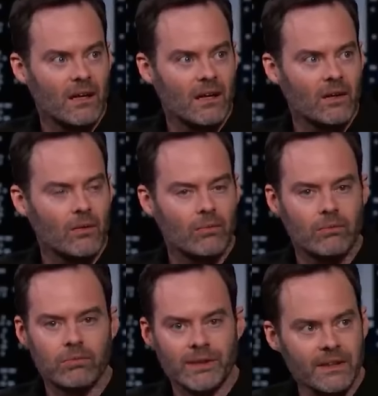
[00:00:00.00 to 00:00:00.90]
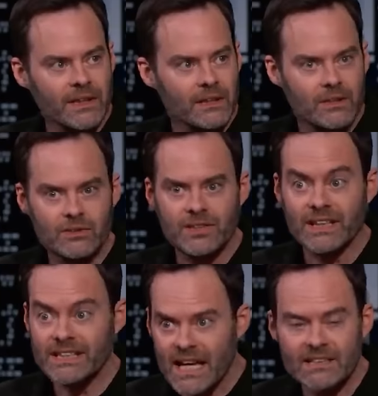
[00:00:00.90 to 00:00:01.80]
And I go, really? She's
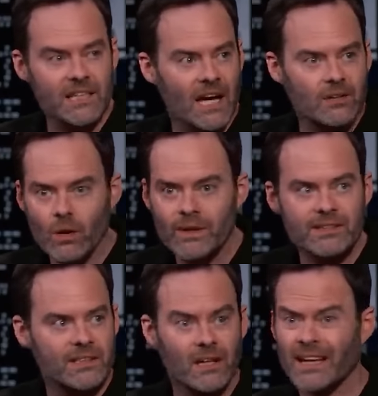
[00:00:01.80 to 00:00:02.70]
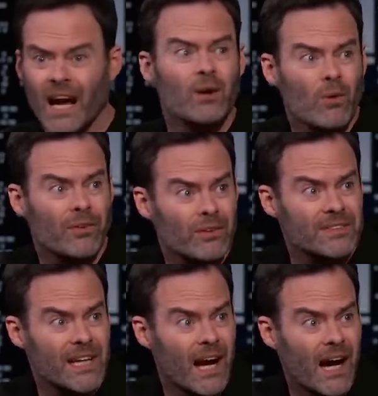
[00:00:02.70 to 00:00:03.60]
like, yes, I know his son. Can I go over there
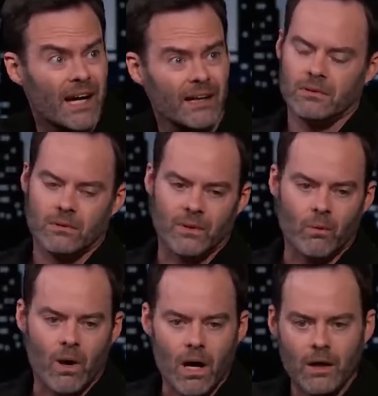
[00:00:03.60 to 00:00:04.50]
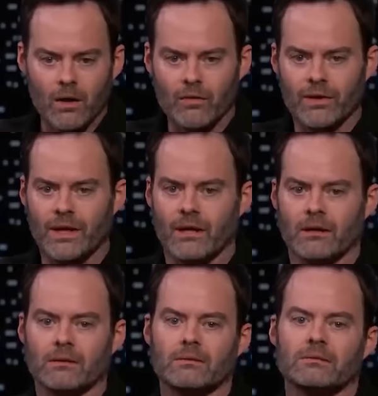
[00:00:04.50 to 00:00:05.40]
and say hi? We walk over
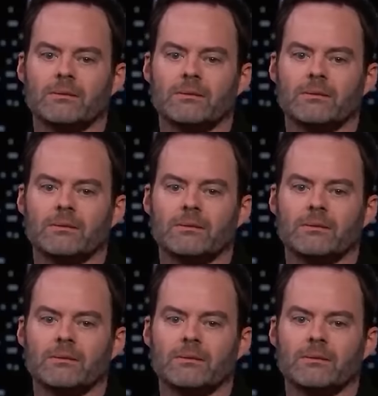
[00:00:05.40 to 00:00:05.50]
there.